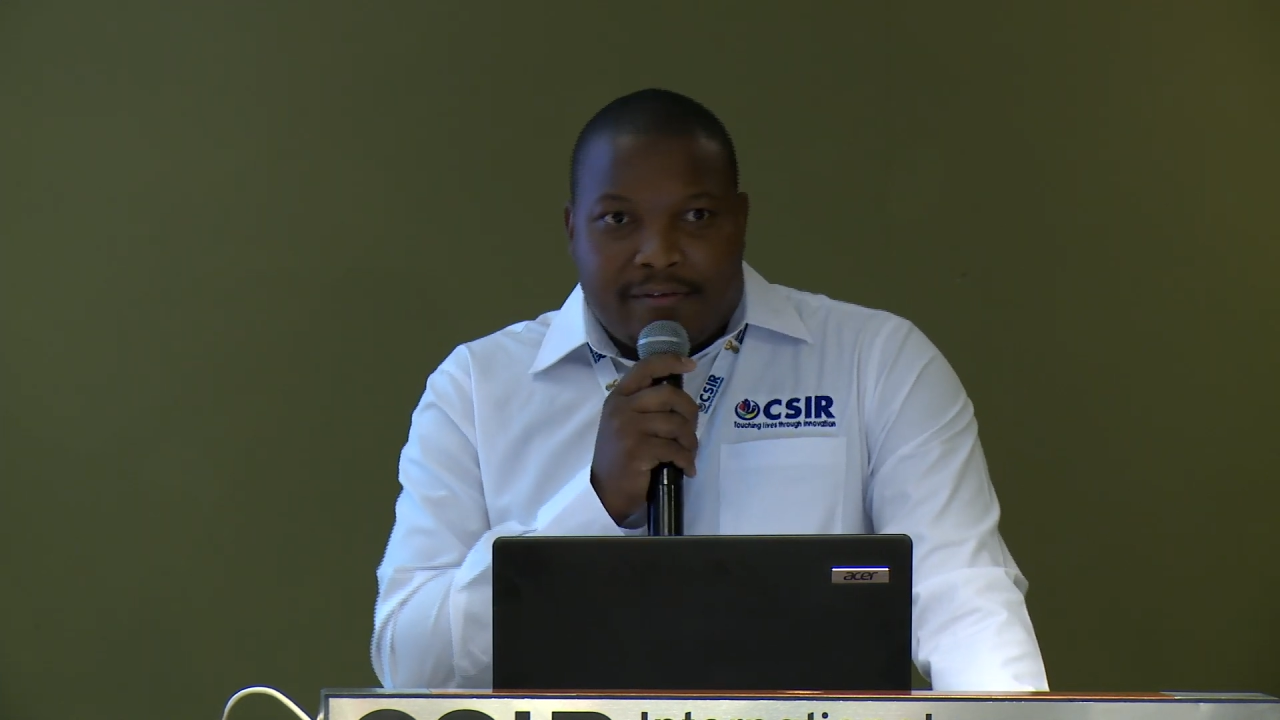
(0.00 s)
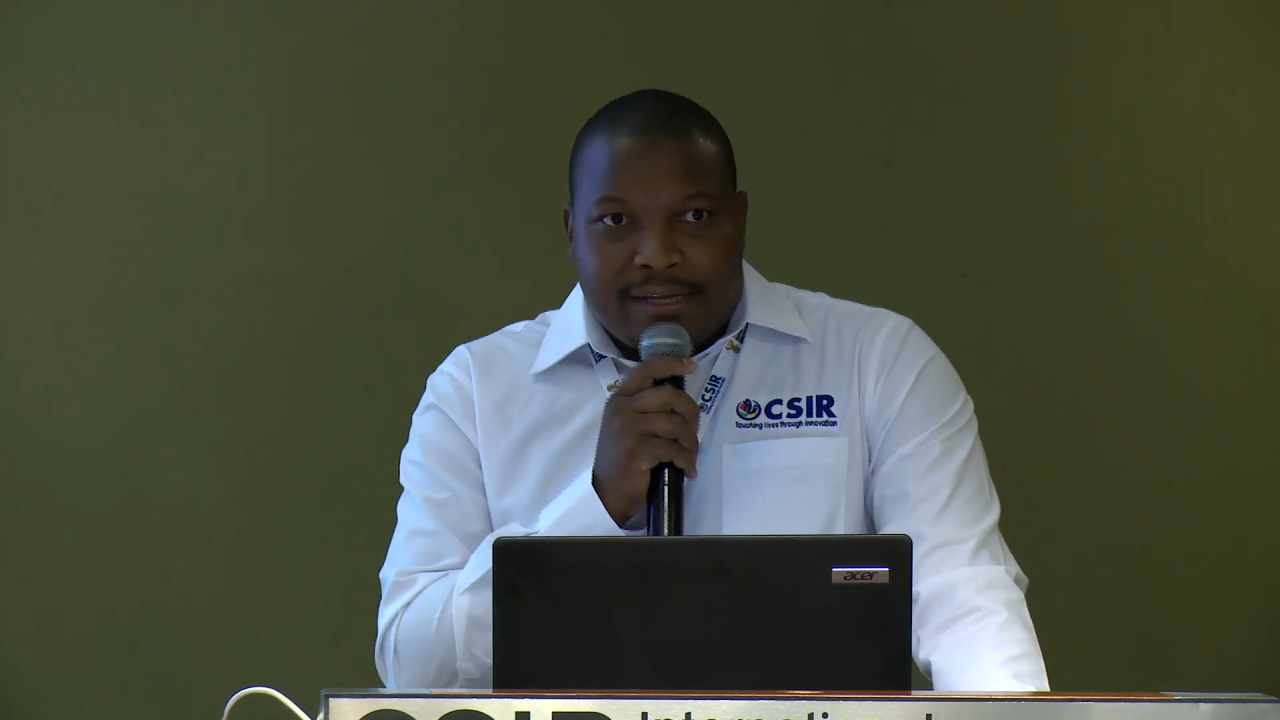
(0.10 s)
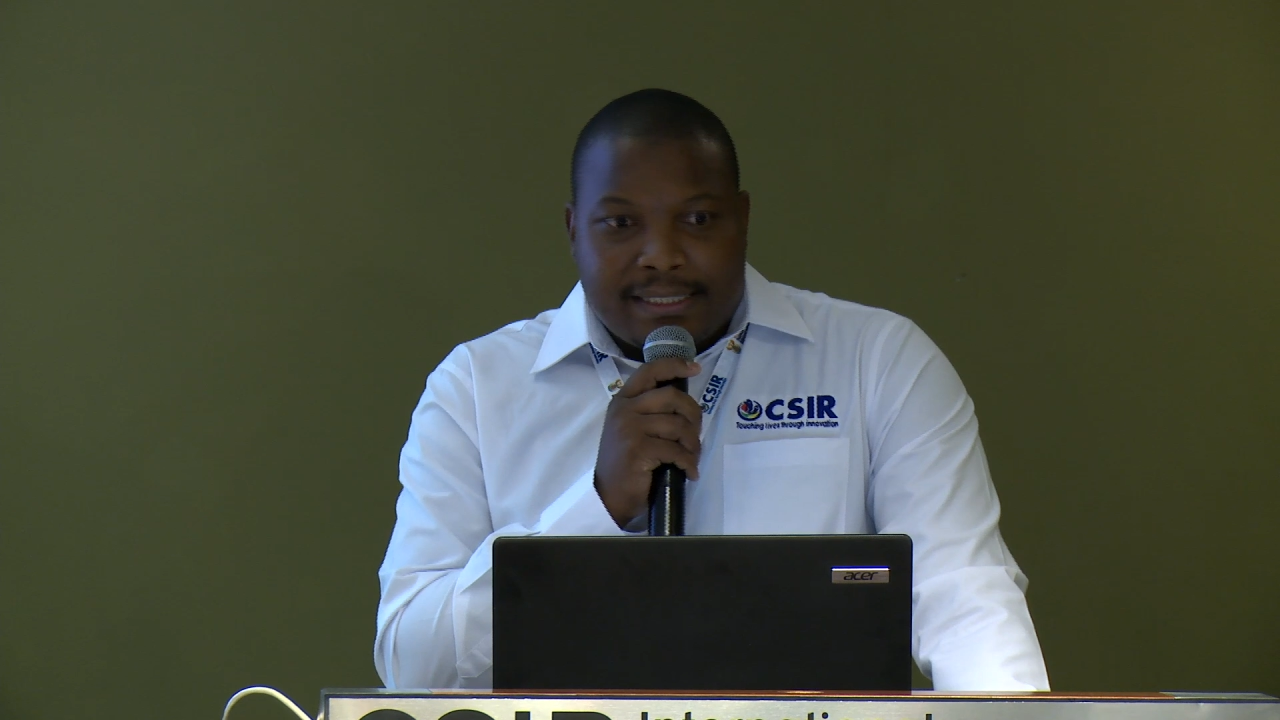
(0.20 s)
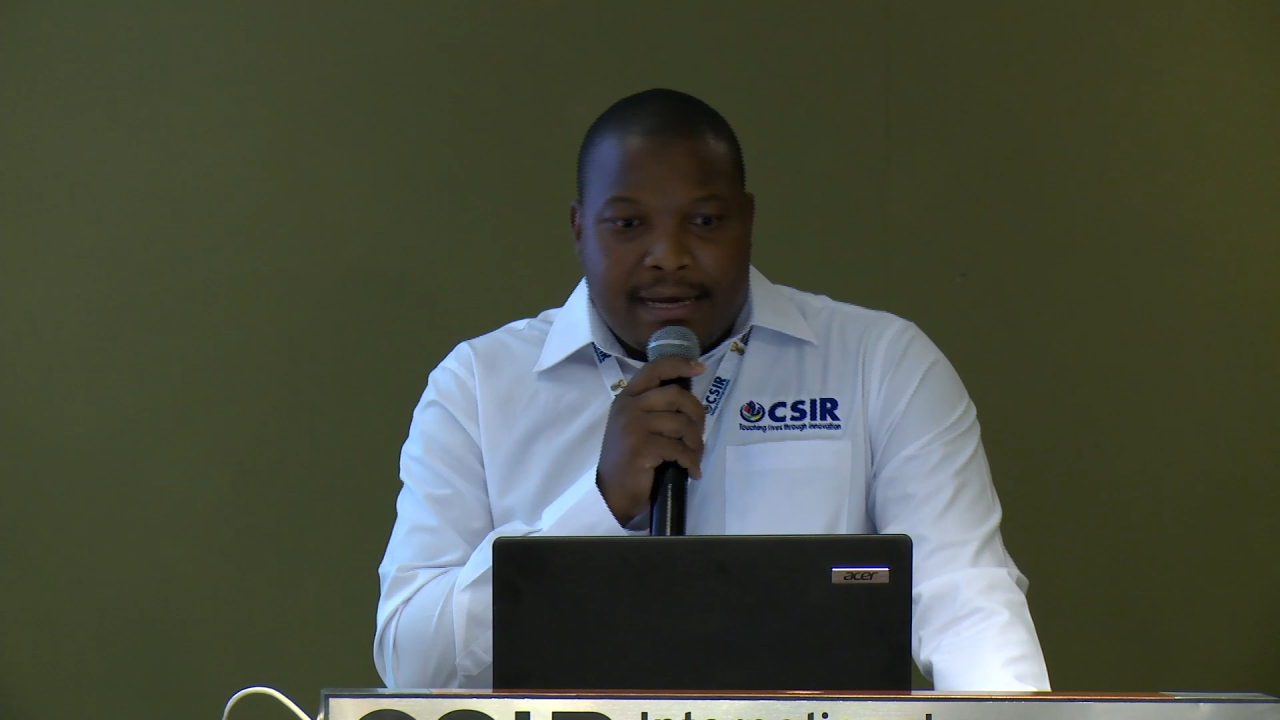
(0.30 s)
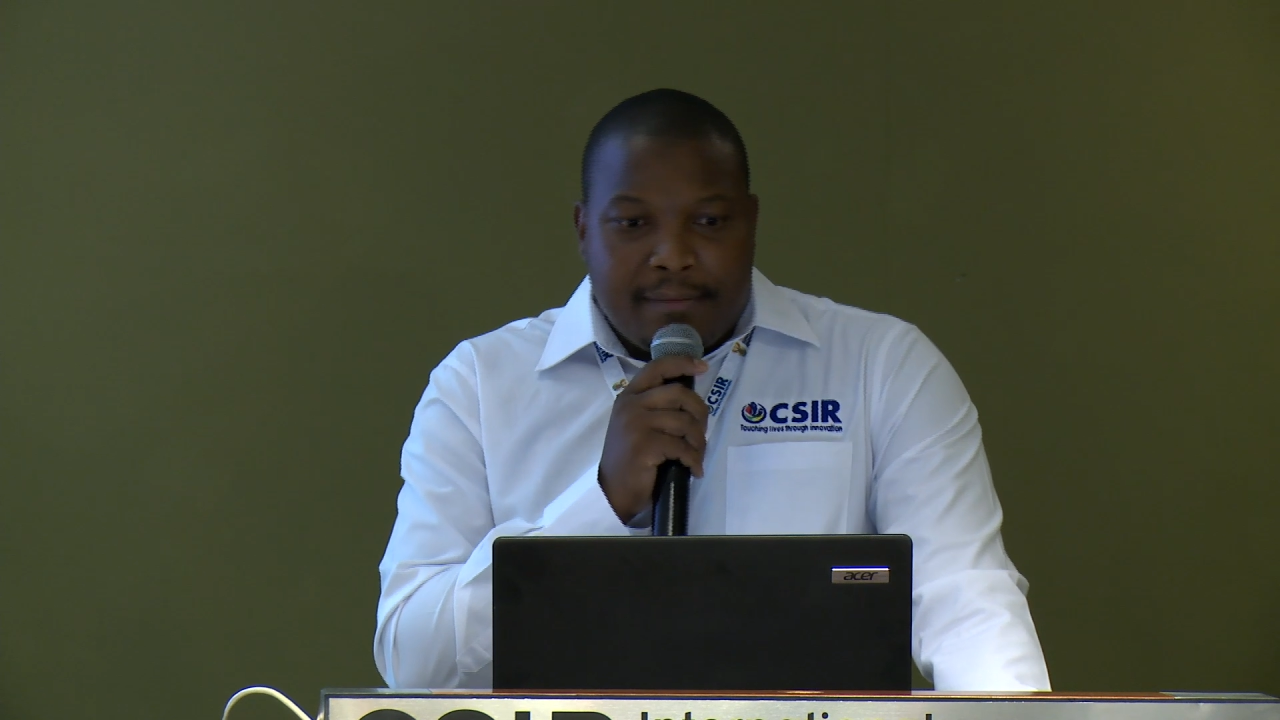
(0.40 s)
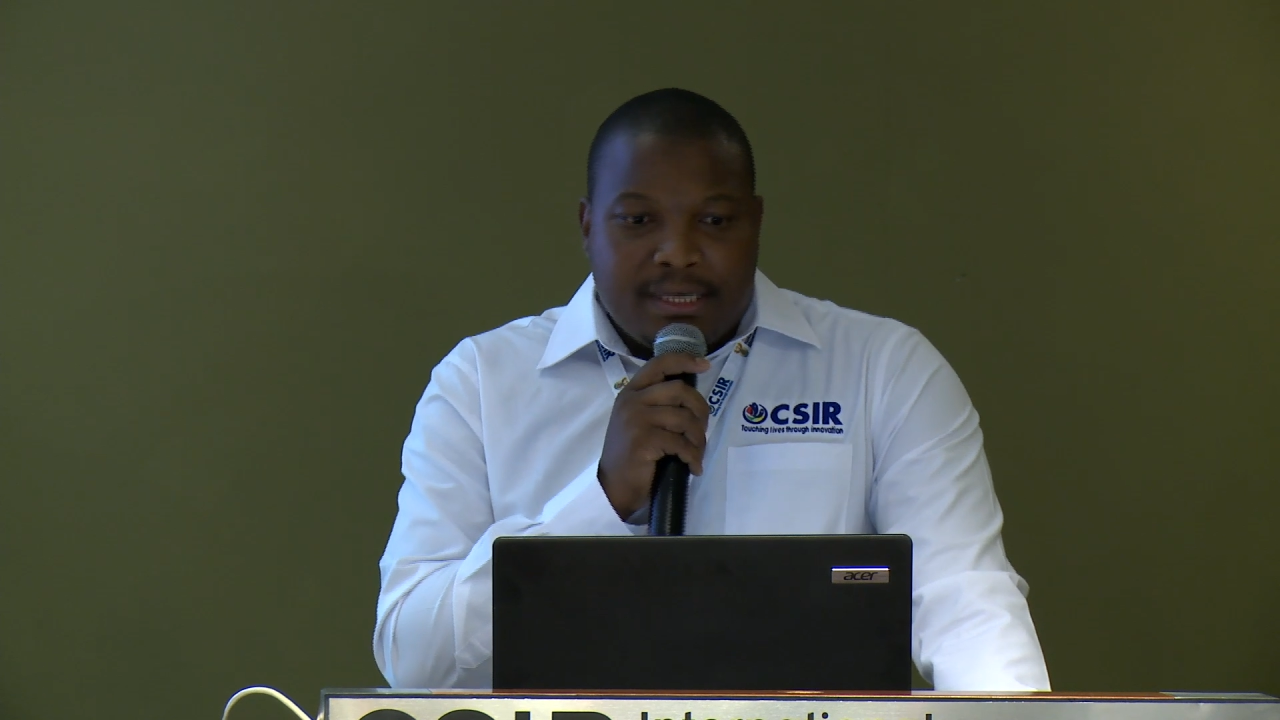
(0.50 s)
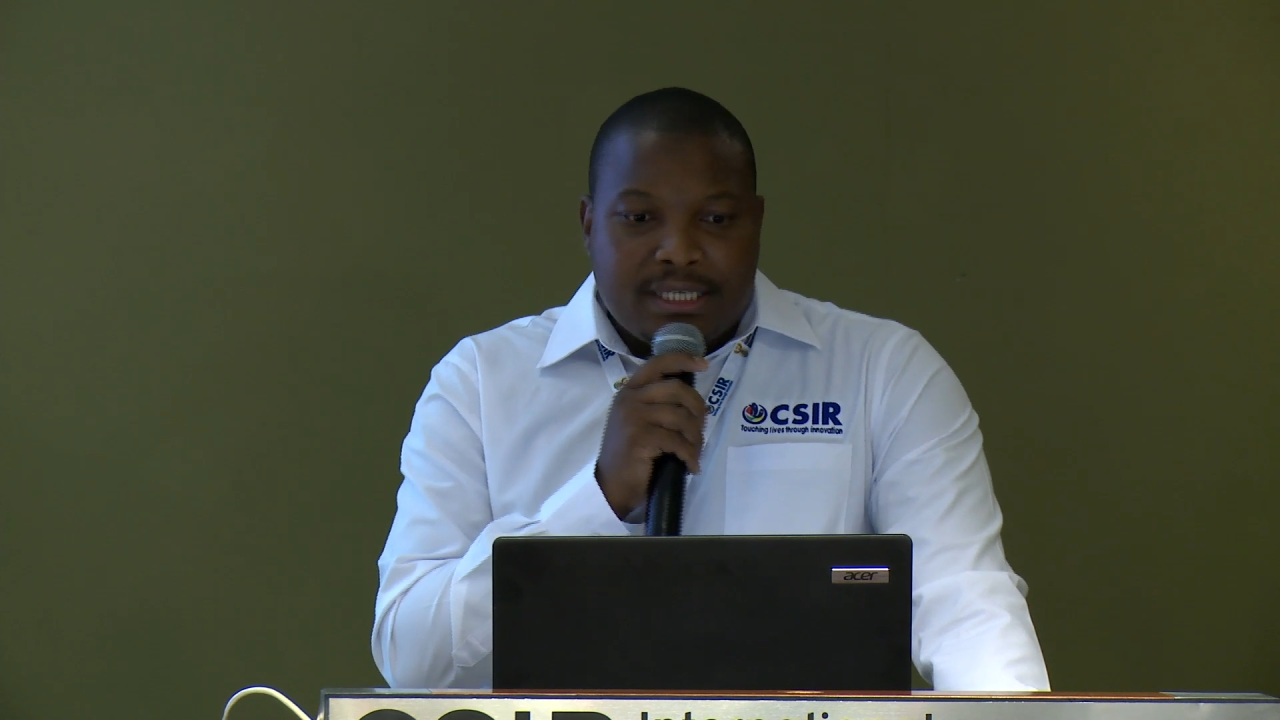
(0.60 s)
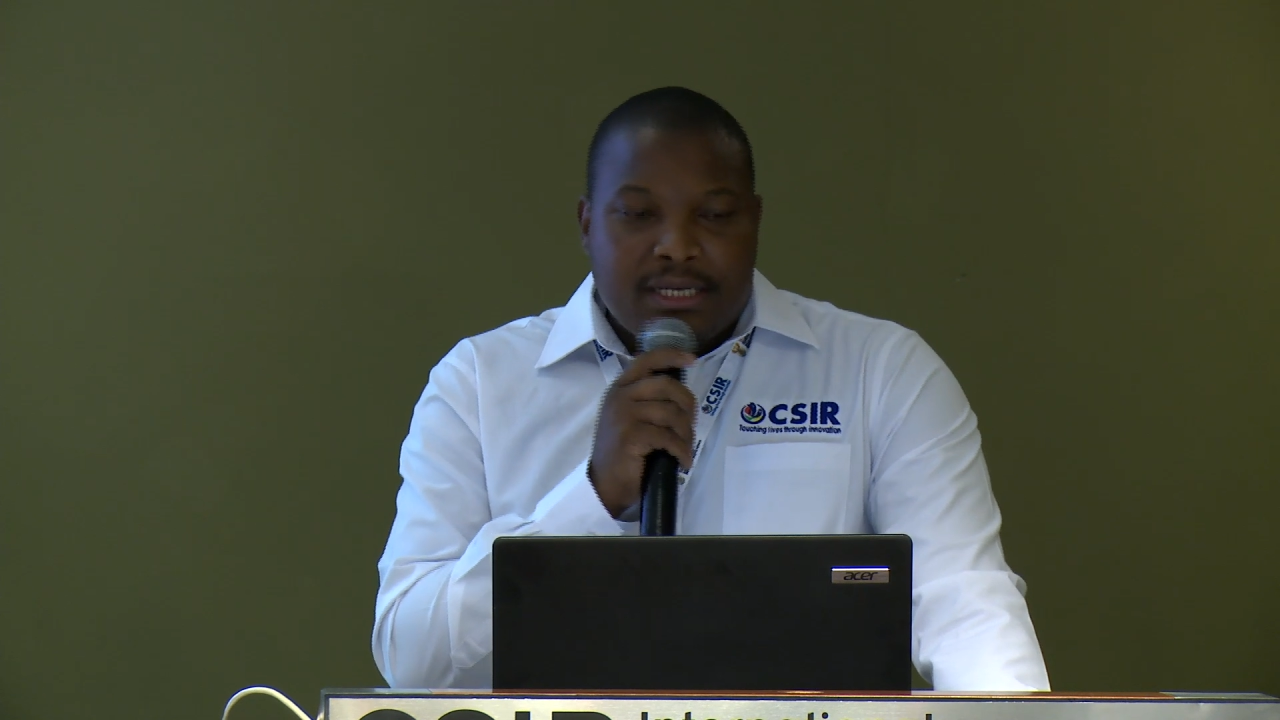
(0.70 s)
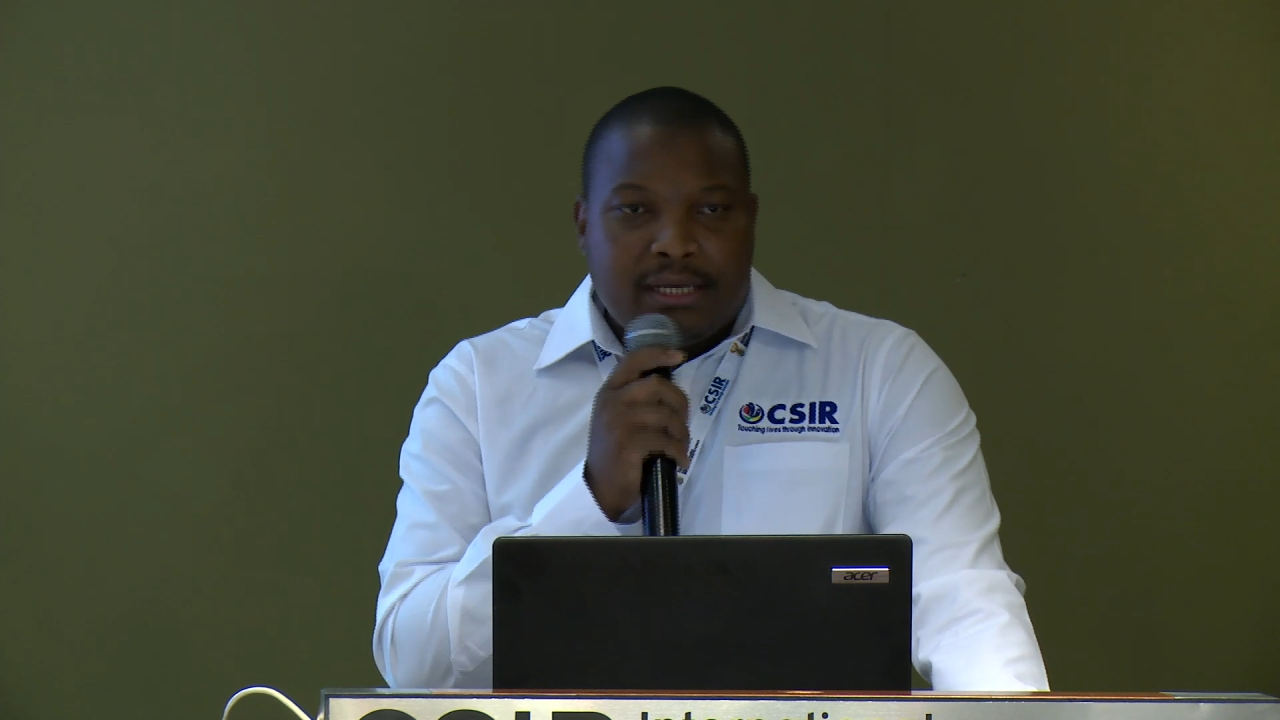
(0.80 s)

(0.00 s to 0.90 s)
time machine